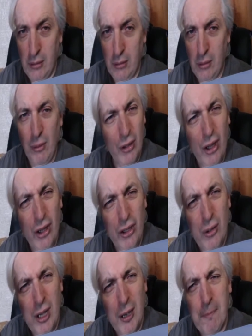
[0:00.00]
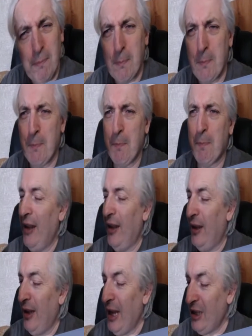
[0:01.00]
Don't learn, do you? And the
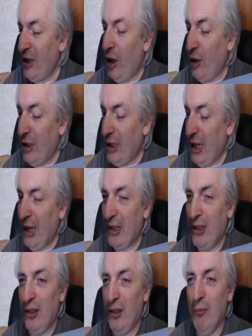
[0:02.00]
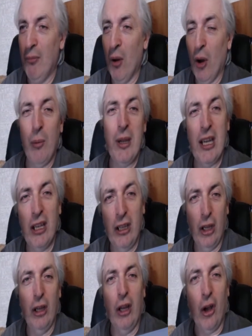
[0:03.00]
less contact, the more we can
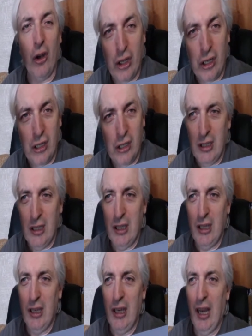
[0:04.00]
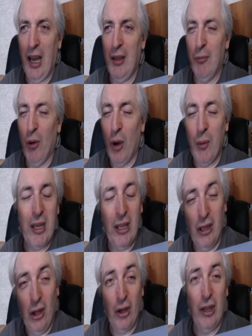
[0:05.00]
unlock. And the more we can
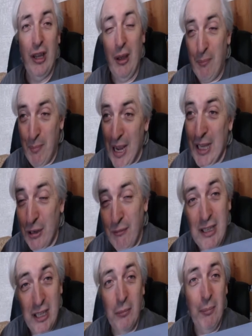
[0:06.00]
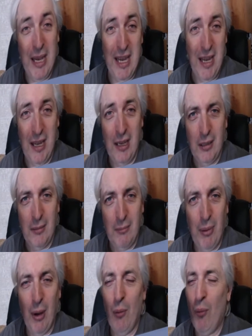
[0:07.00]
unlock, the better it'll be.
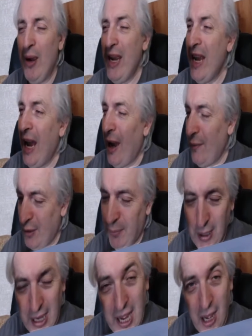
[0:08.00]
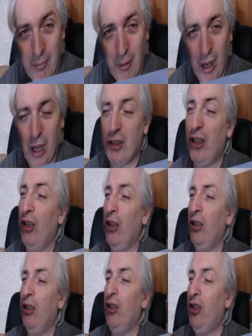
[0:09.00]
But we have to play our part
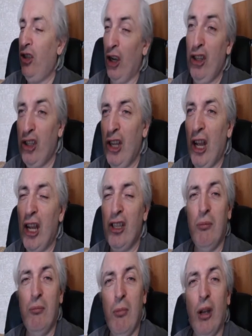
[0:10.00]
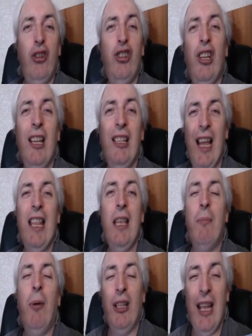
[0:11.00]
just as much as
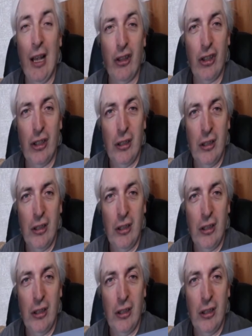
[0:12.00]
anybody else.